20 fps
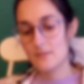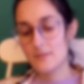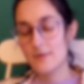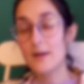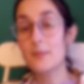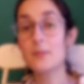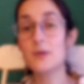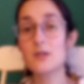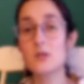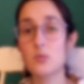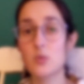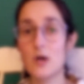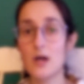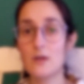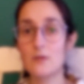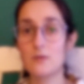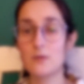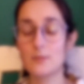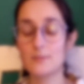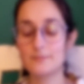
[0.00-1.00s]
Number
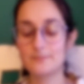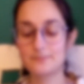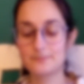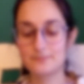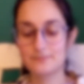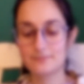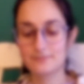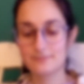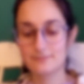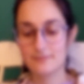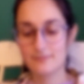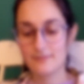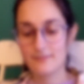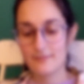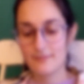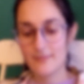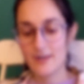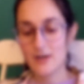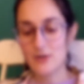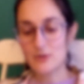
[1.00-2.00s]
12,
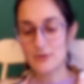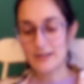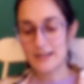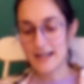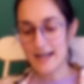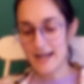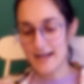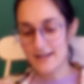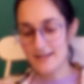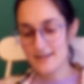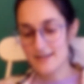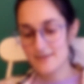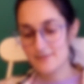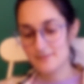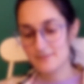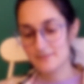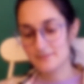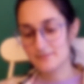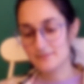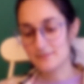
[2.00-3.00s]
relax,
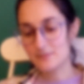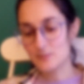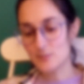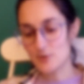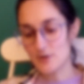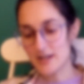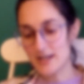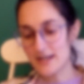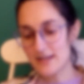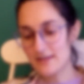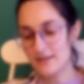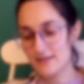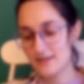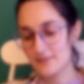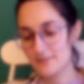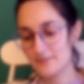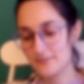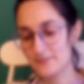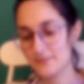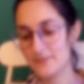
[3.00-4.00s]
breathe,
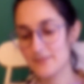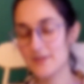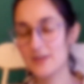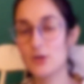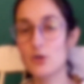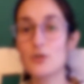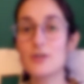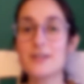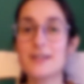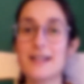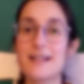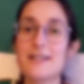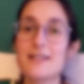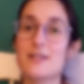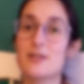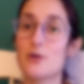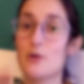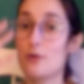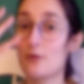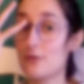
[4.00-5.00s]
don't
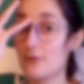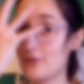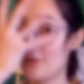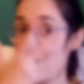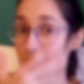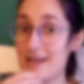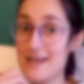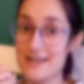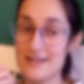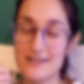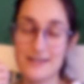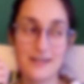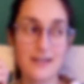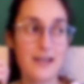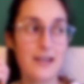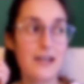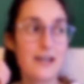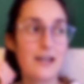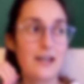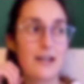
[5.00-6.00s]
tense your face.
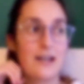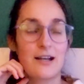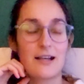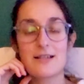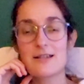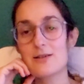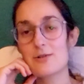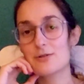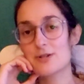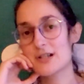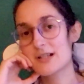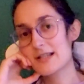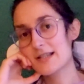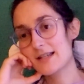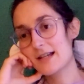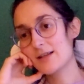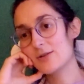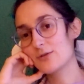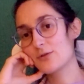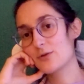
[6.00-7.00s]
As I already
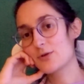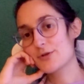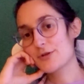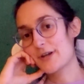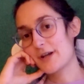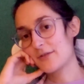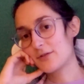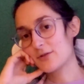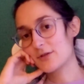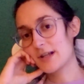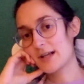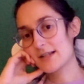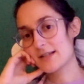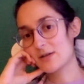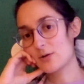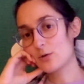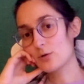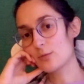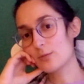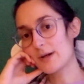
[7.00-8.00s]
said, of course you have to relax the
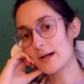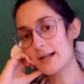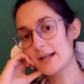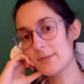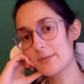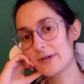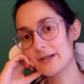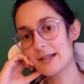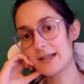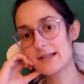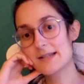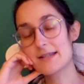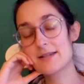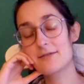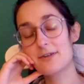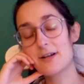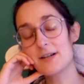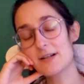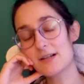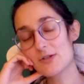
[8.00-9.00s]
whole body, but it's
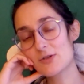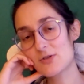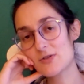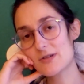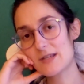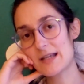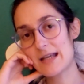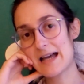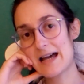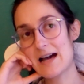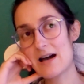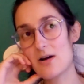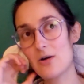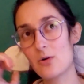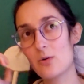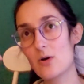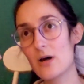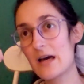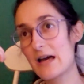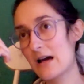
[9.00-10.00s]
very interesting
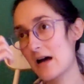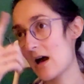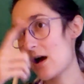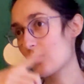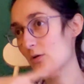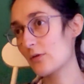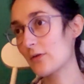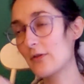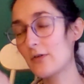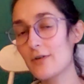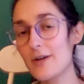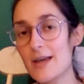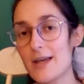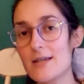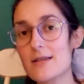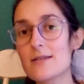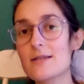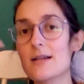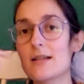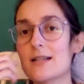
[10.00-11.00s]
how our
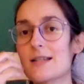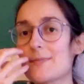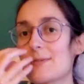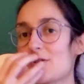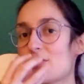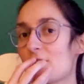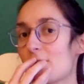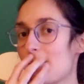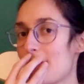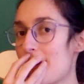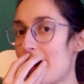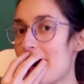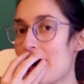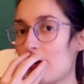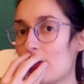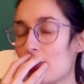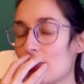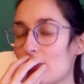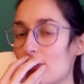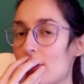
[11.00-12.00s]
face, and especially the
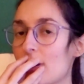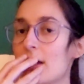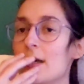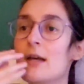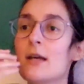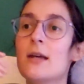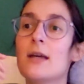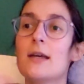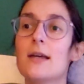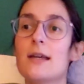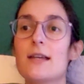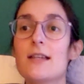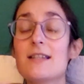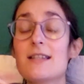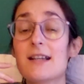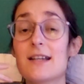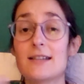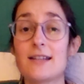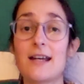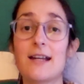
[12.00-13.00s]
mouth, is
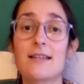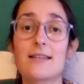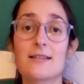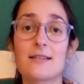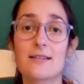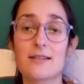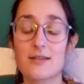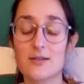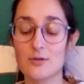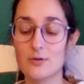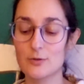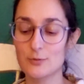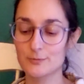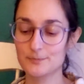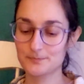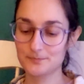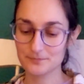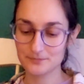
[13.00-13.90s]
connected to